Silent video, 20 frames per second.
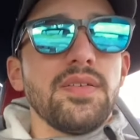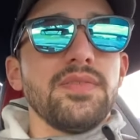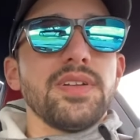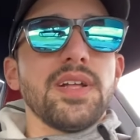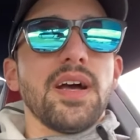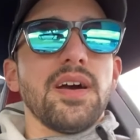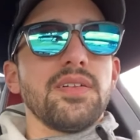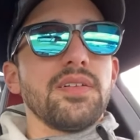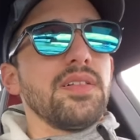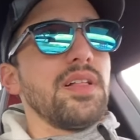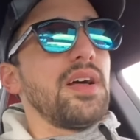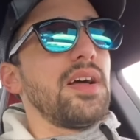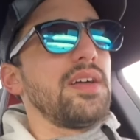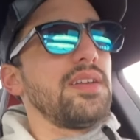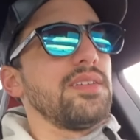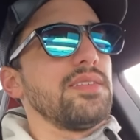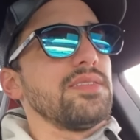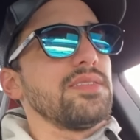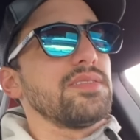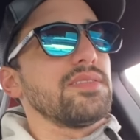it out a lot,
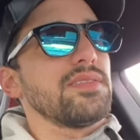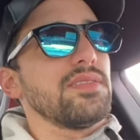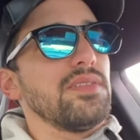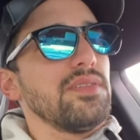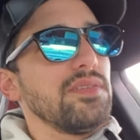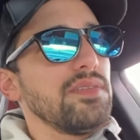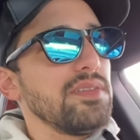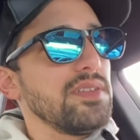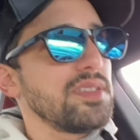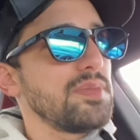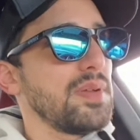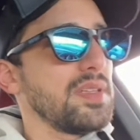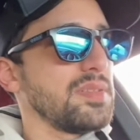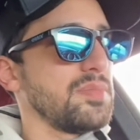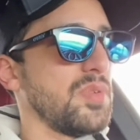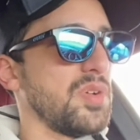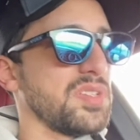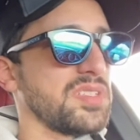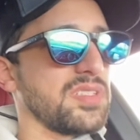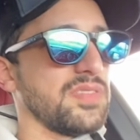so it spends
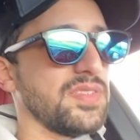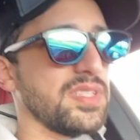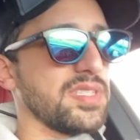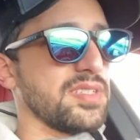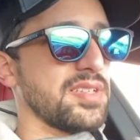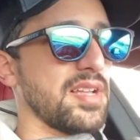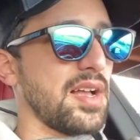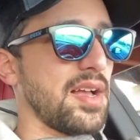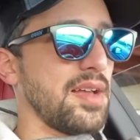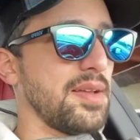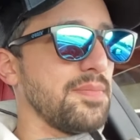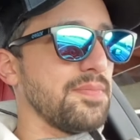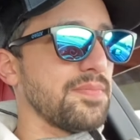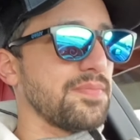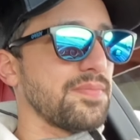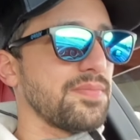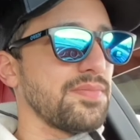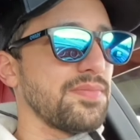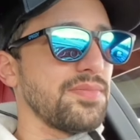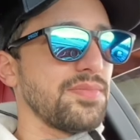most of its time
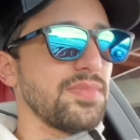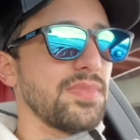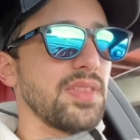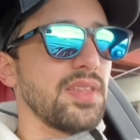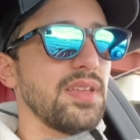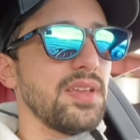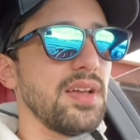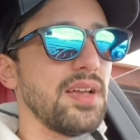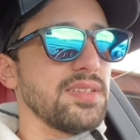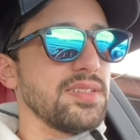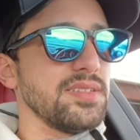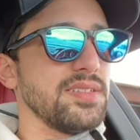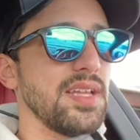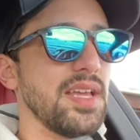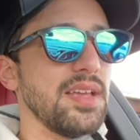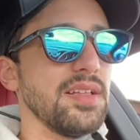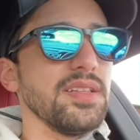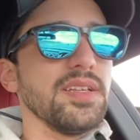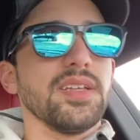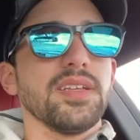as a
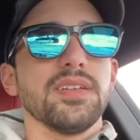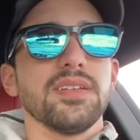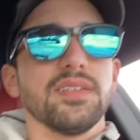daily